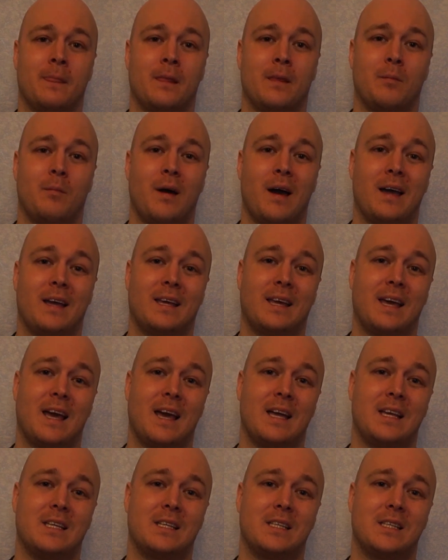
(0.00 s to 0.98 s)
My
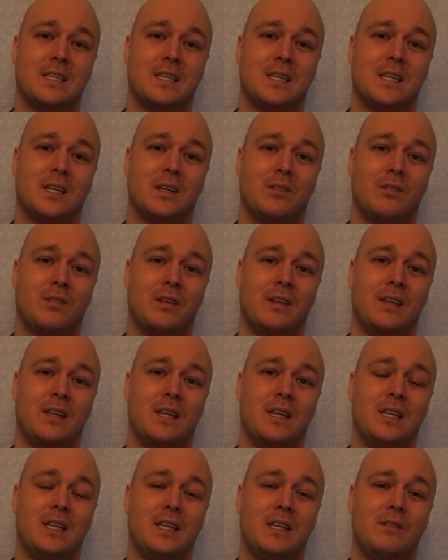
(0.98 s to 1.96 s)
case with
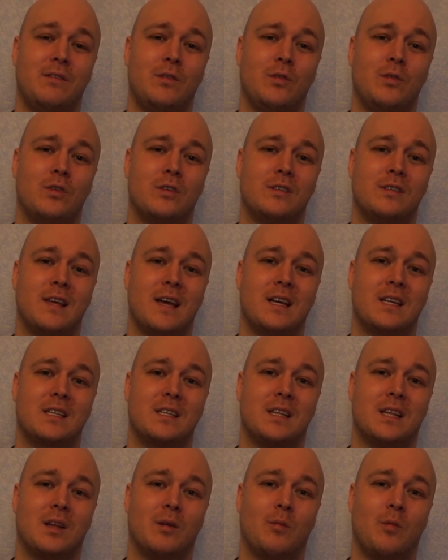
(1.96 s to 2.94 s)
the diffuse
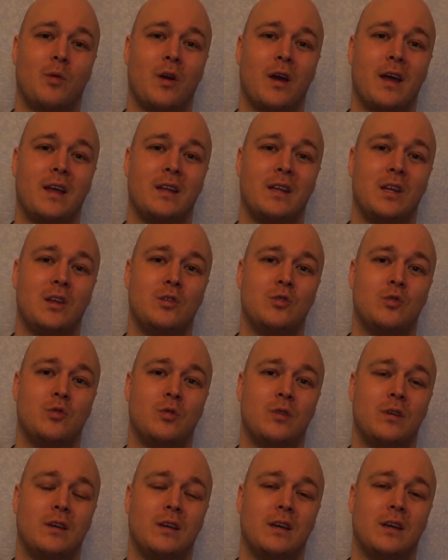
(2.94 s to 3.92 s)
axonal brain
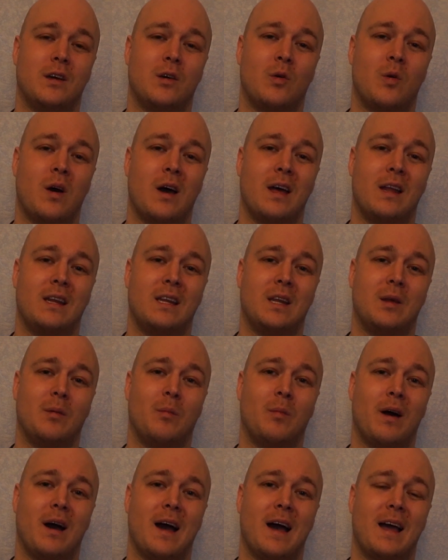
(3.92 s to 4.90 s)
injury riding a
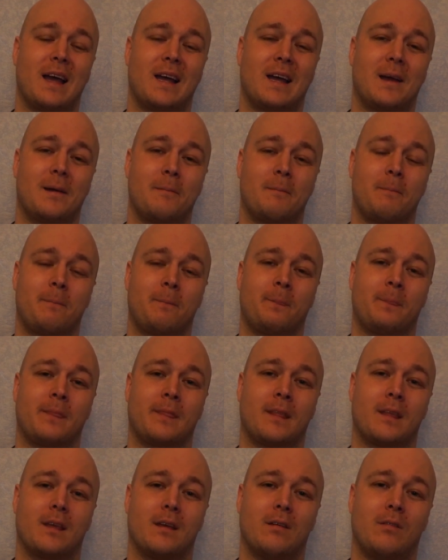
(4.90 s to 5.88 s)
bike
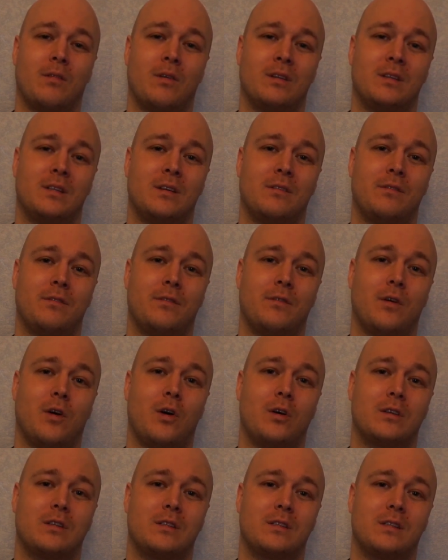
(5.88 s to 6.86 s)
was the
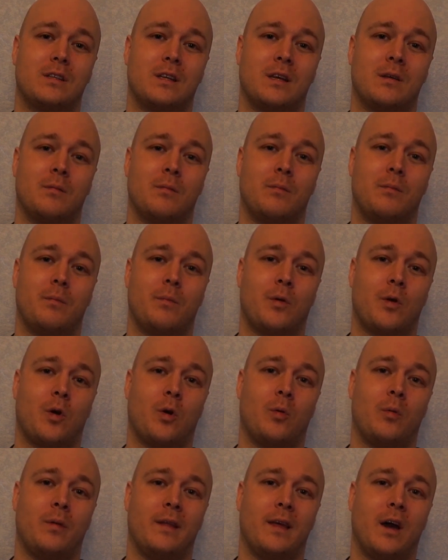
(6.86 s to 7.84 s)
first and
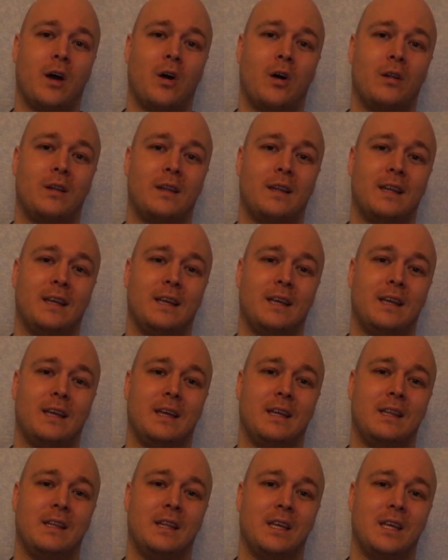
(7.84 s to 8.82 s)
probably only
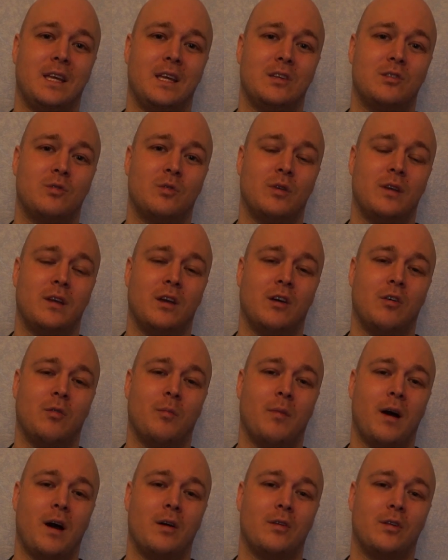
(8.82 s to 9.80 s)
in the history
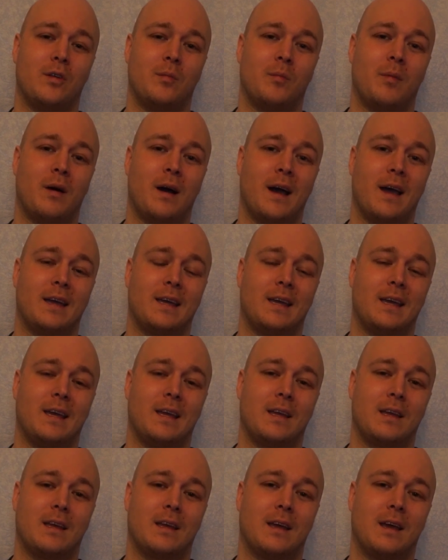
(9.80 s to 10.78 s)
of mountain
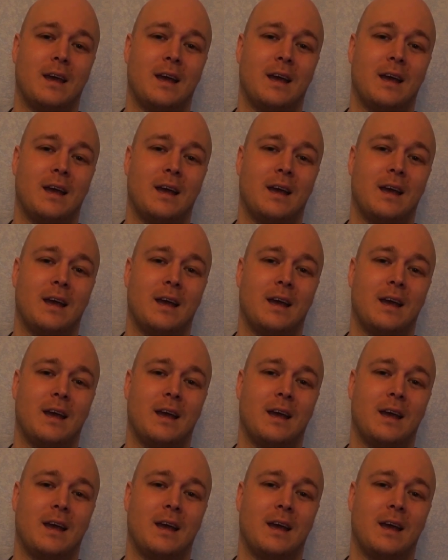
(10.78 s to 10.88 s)
biking.